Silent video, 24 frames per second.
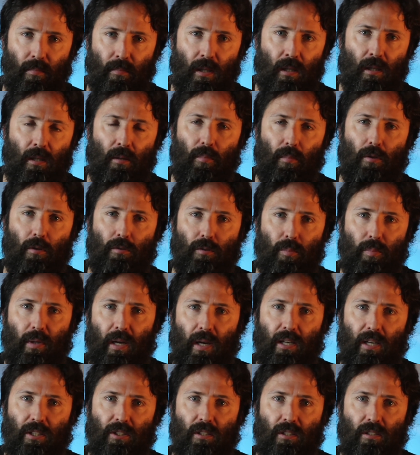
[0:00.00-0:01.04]

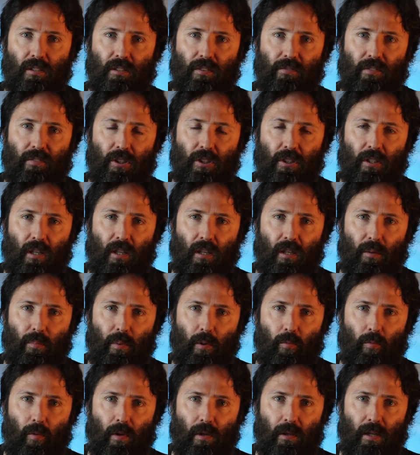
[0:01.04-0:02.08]
multiplication and division are going to be
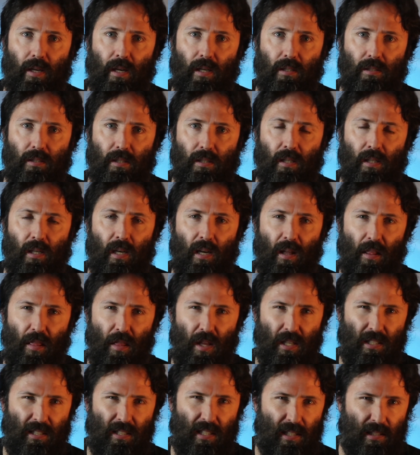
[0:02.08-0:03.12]
really easy.
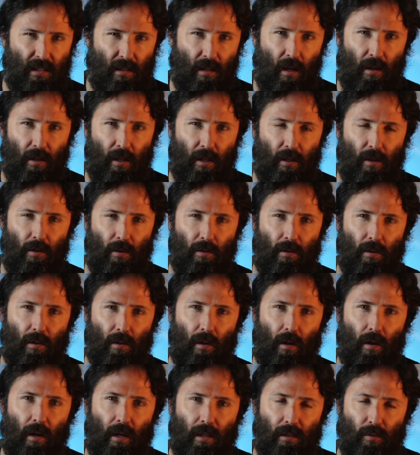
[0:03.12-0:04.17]
This is going to
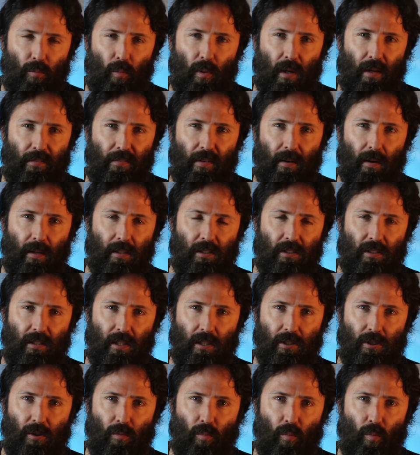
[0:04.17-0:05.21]
utilize one of our
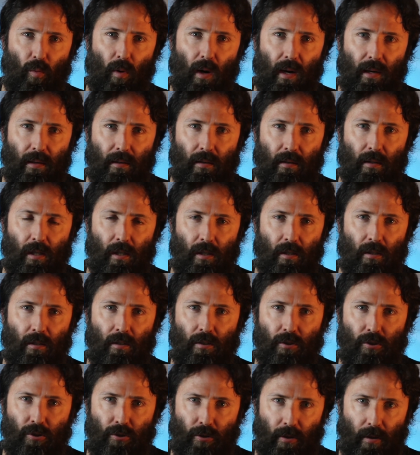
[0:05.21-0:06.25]
extension 1
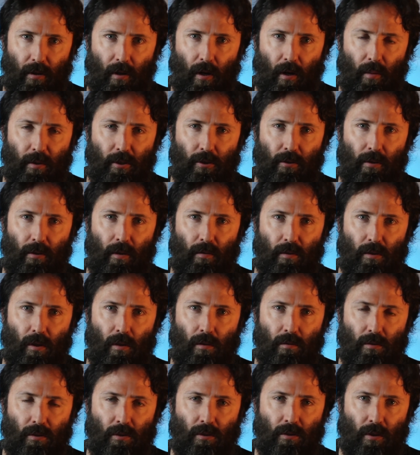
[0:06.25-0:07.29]
trigonometry
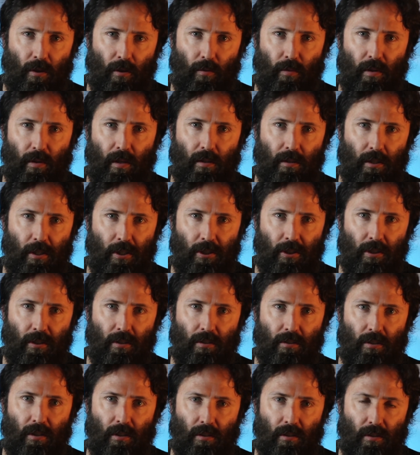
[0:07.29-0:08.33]
results to do with
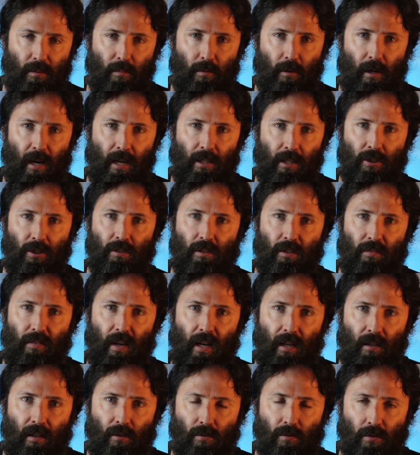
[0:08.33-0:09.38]
additions and subtractions of
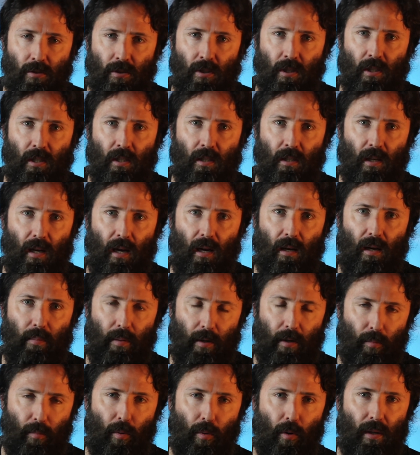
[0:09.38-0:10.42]
angles, and
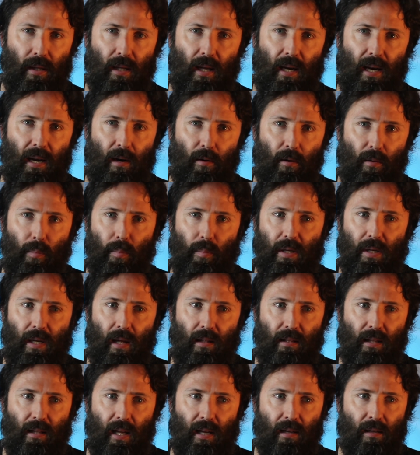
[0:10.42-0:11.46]
I'll point that out when we
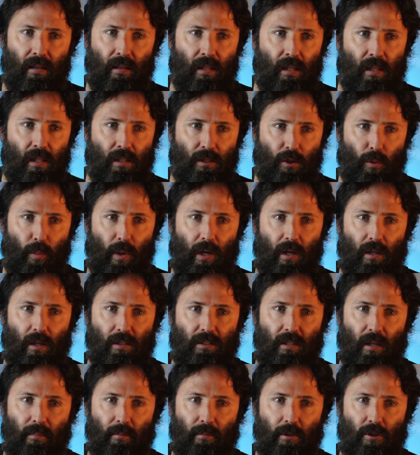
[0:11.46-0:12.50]
get there. So we're going to
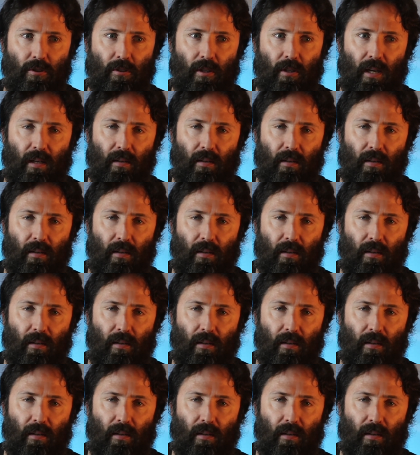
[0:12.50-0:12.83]
demonstrate